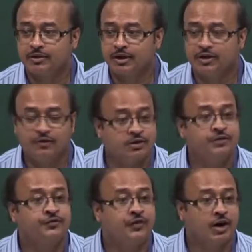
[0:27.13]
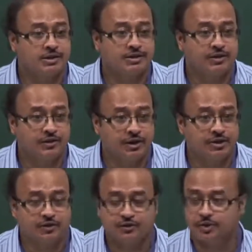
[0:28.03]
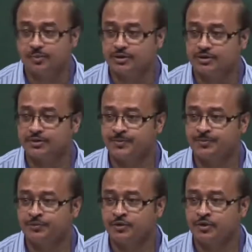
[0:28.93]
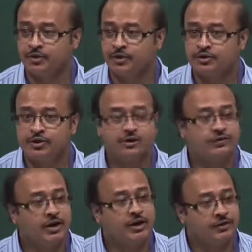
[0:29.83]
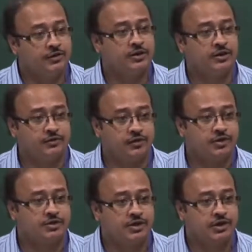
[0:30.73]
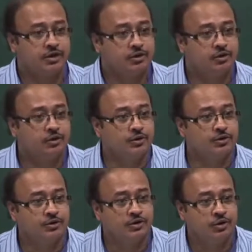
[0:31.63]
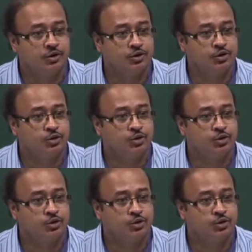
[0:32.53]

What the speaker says: involves a vast range of topics. So, it's very difficult for a single course to